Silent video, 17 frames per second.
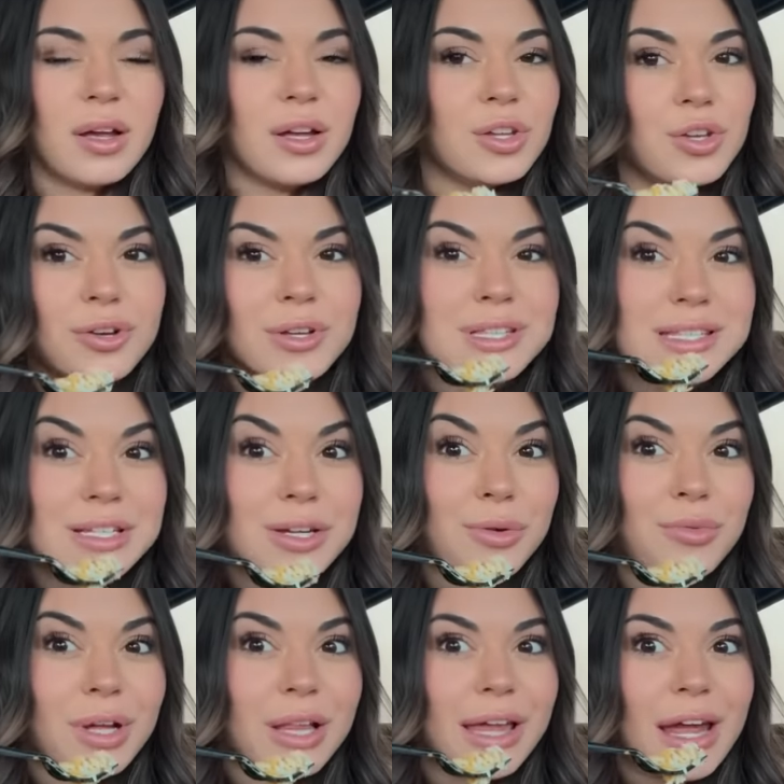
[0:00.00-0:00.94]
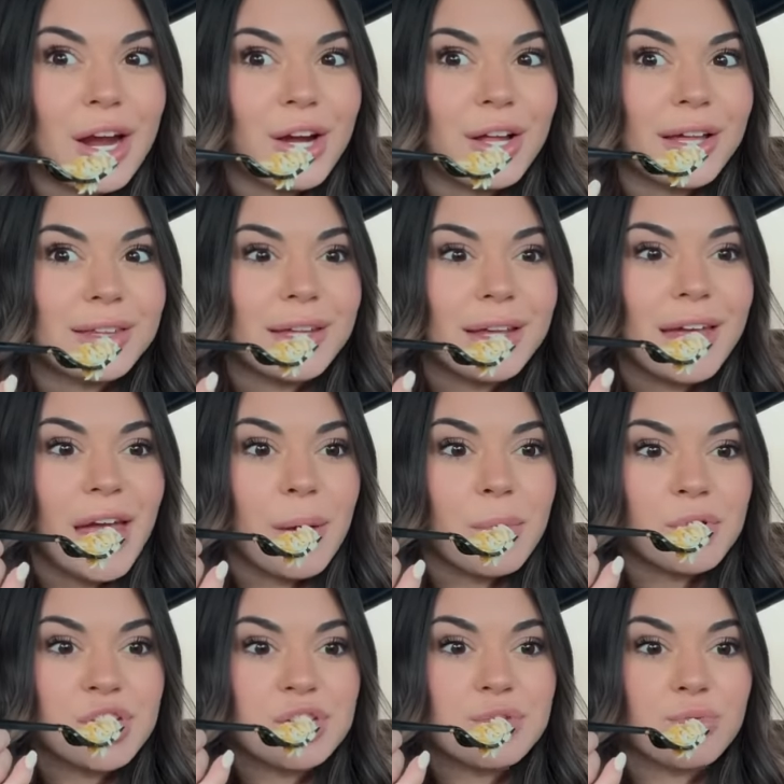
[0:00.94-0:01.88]
you can still really hear it. Like, the
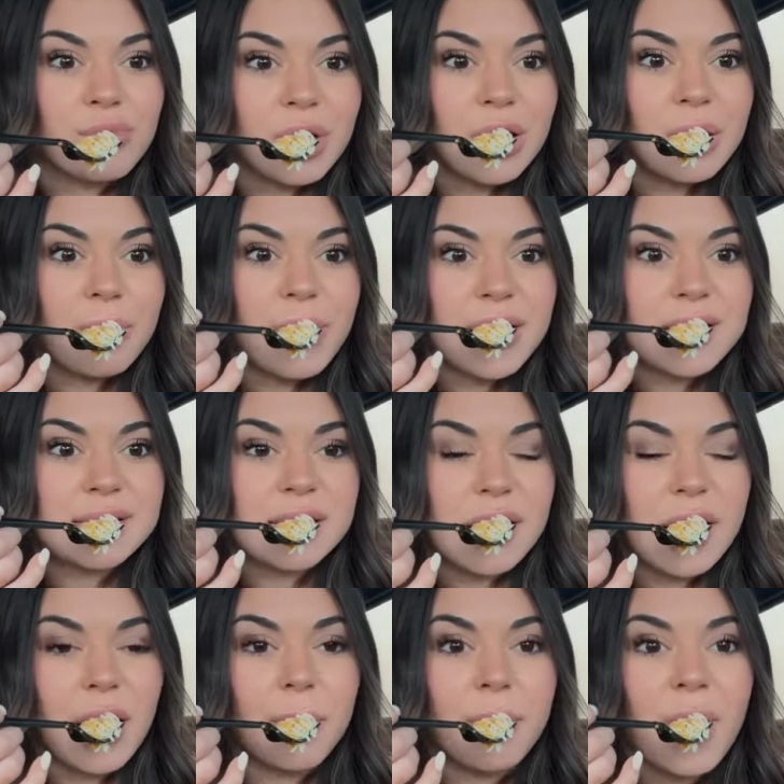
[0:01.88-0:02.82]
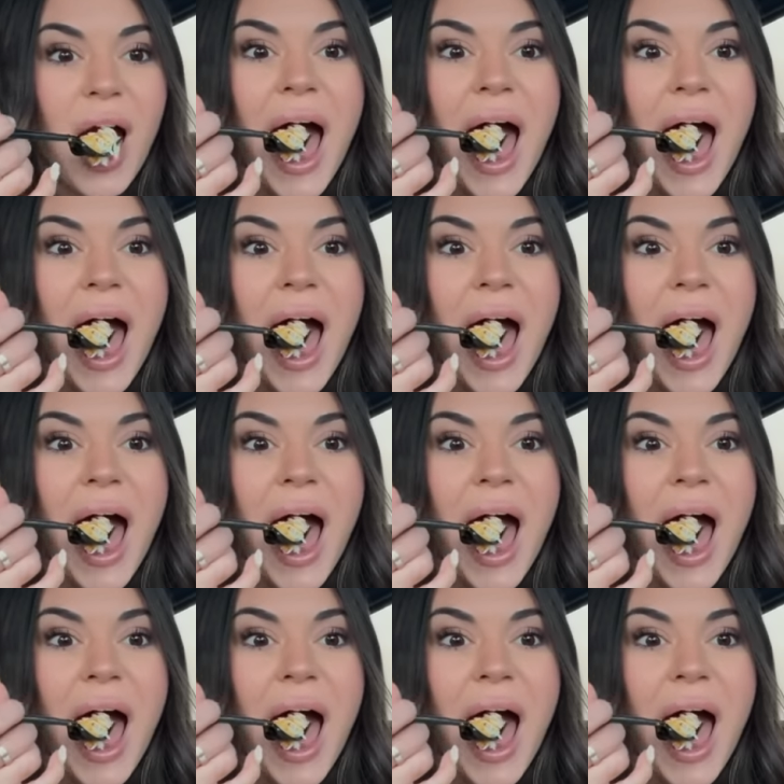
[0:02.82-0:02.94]
camera just really picks it up.